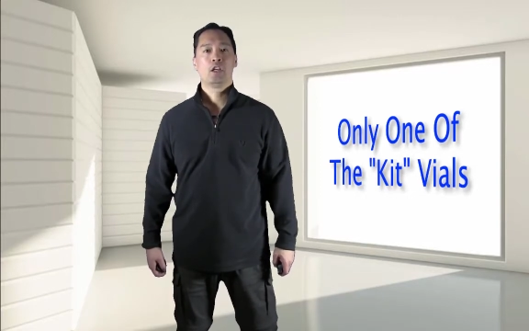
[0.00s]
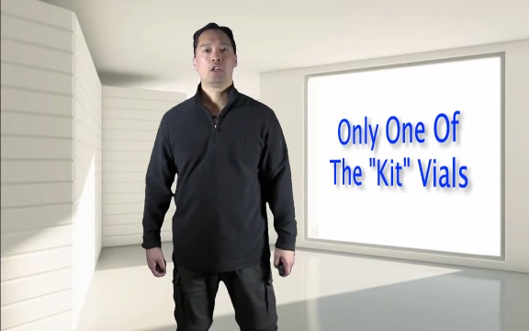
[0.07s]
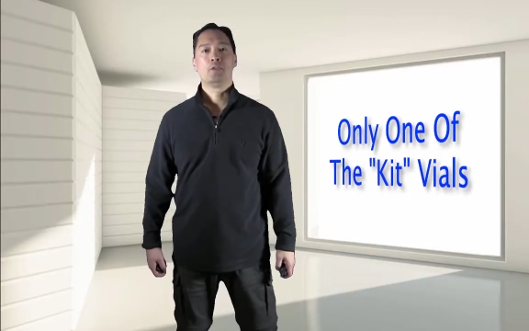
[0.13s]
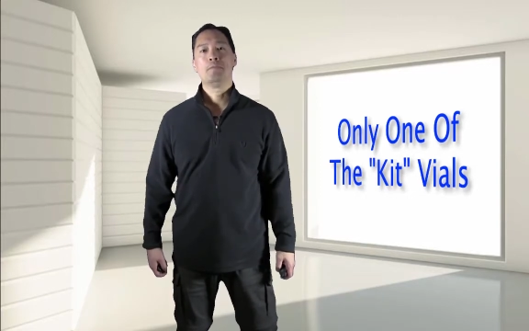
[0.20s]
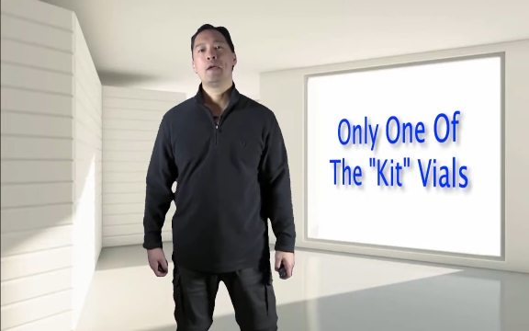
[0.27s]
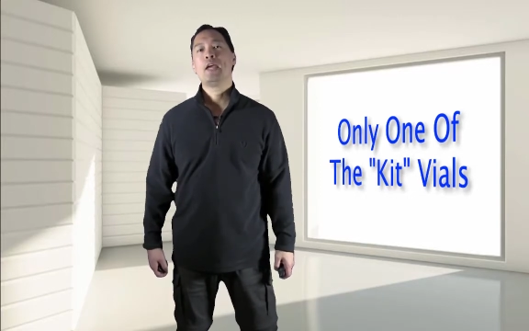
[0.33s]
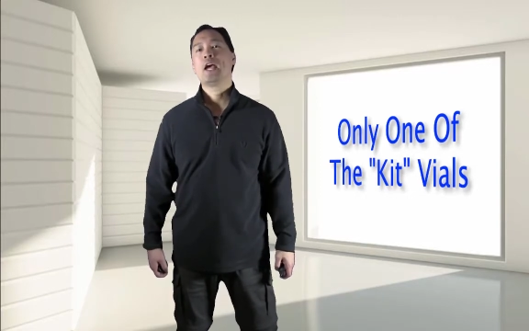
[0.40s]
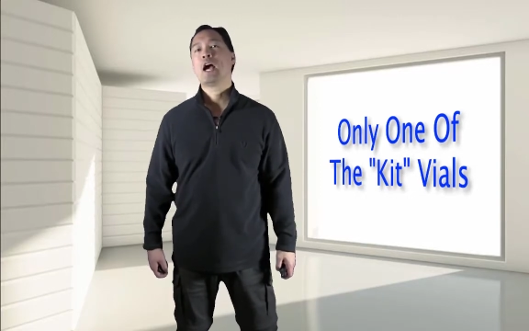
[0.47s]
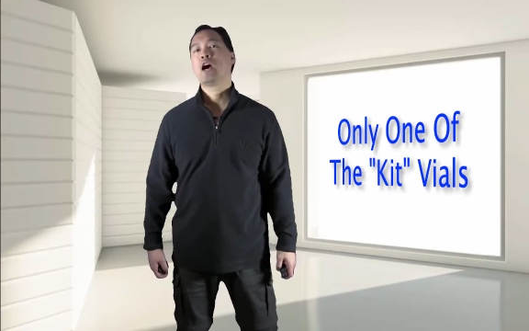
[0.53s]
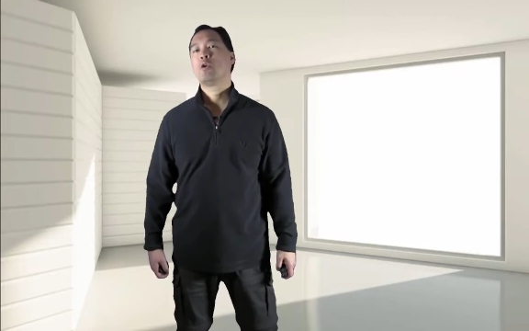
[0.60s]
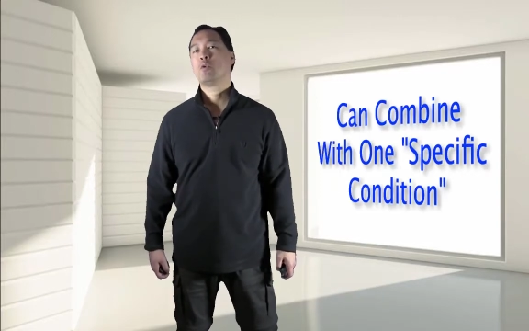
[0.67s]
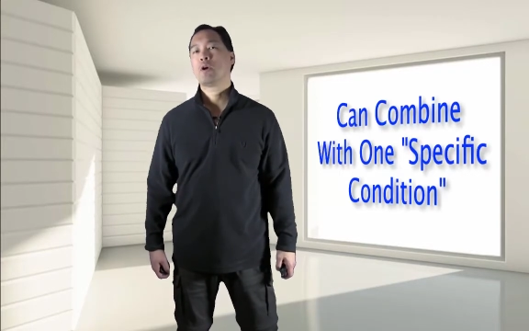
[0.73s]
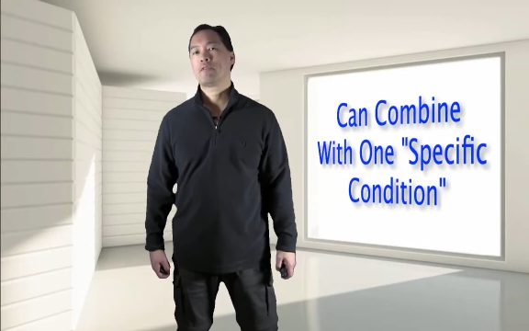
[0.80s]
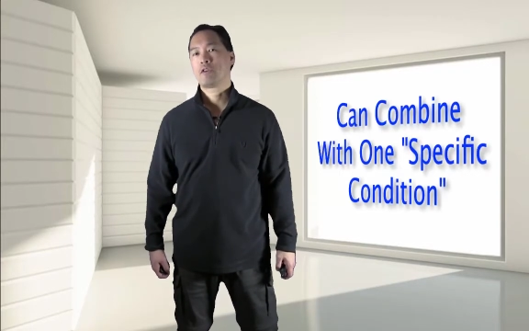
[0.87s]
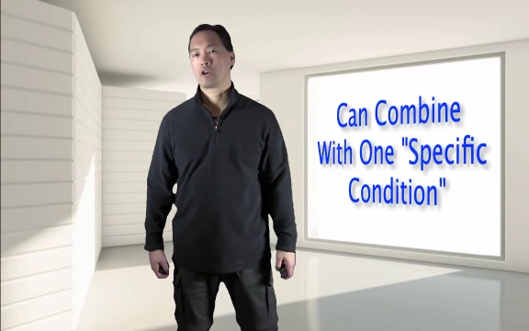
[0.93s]
You may,
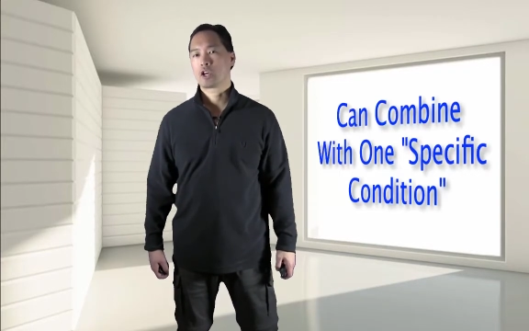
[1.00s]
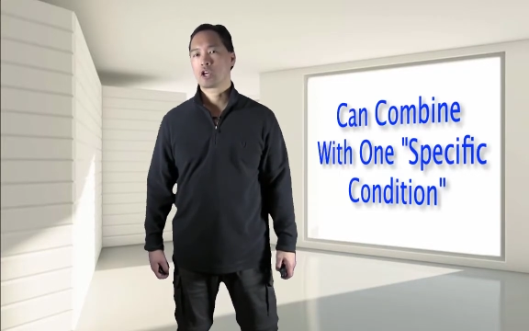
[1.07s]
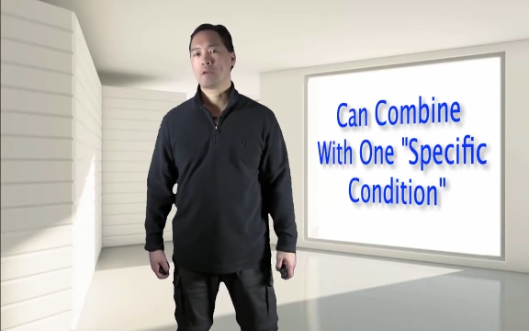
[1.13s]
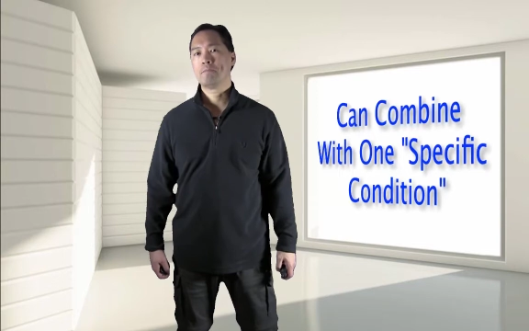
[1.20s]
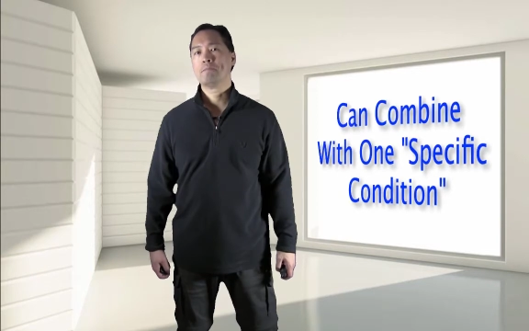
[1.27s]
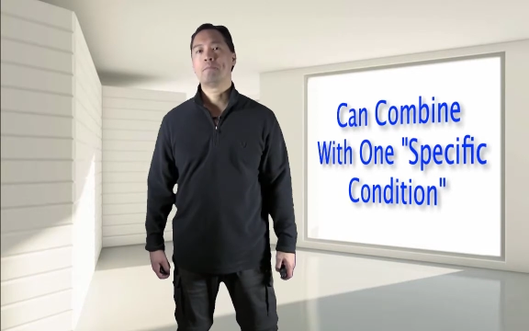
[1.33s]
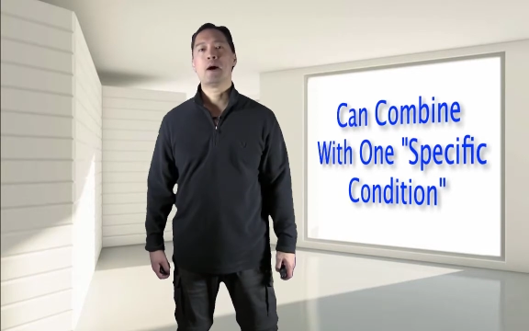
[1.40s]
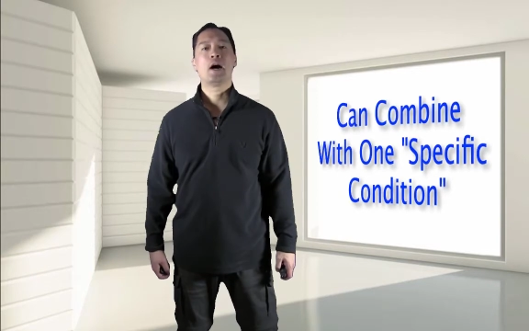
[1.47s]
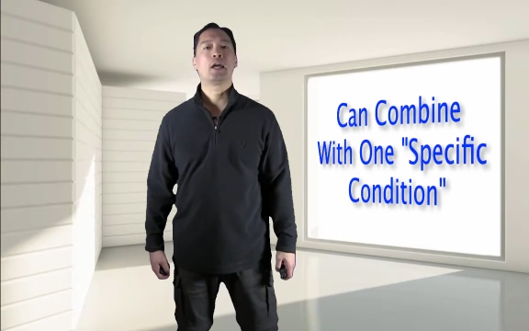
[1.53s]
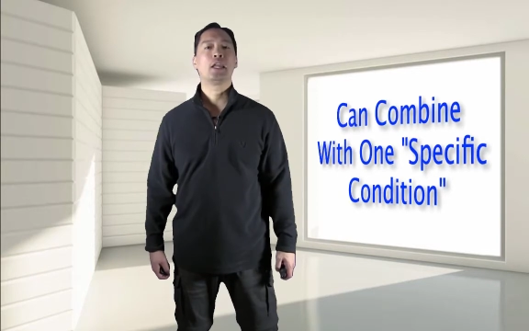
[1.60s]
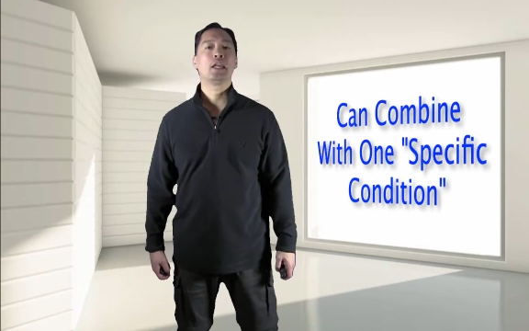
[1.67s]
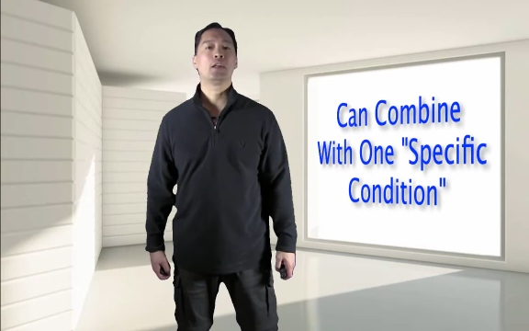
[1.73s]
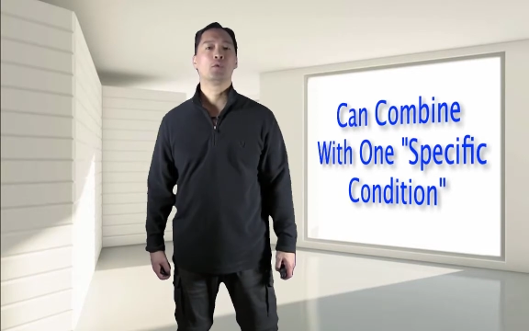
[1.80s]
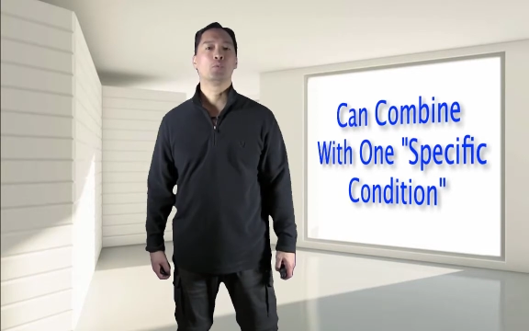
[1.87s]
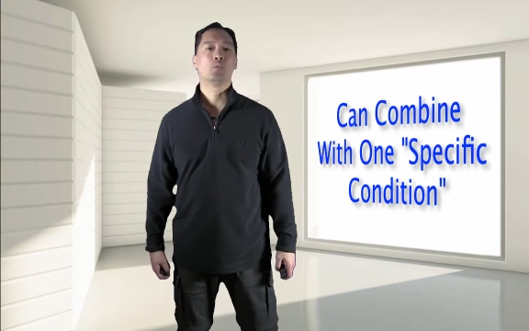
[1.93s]
however, combine it